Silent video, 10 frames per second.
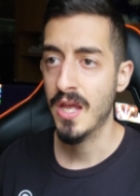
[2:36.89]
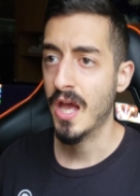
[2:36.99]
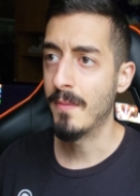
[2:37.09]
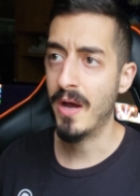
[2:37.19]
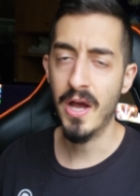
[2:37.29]

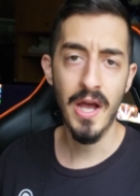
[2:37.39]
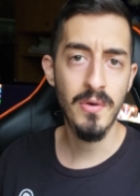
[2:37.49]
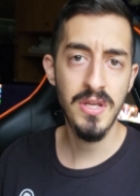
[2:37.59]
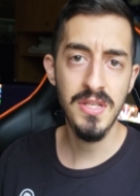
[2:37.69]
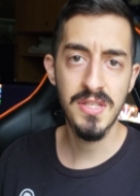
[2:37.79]
about how
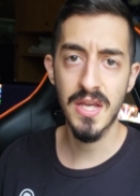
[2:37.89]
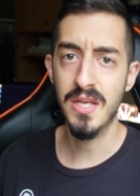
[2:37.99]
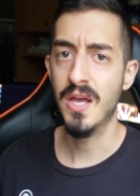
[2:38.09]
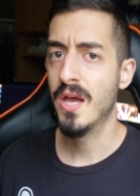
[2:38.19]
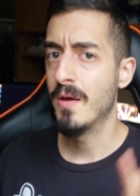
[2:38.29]
he's
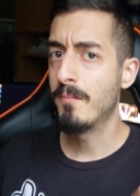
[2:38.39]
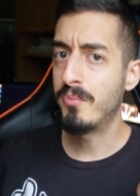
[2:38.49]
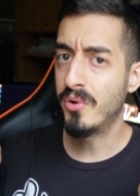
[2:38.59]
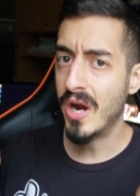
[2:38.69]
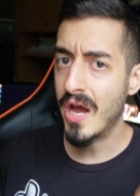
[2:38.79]
a
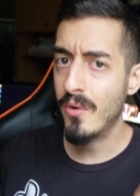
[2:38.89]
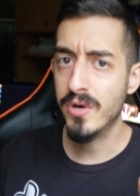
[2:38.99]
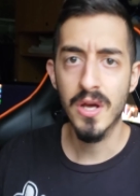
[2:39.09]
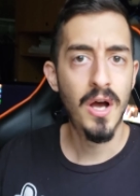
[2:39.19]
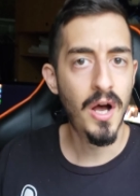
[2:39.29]

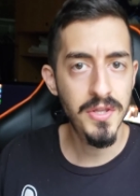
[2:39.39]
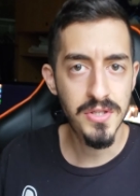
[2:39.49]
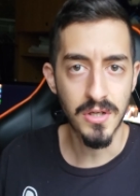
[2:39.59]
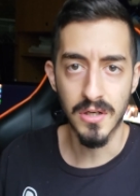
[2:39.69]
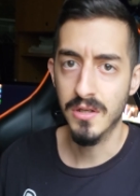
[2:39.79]
proud
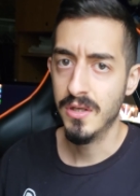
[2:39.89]
hunter.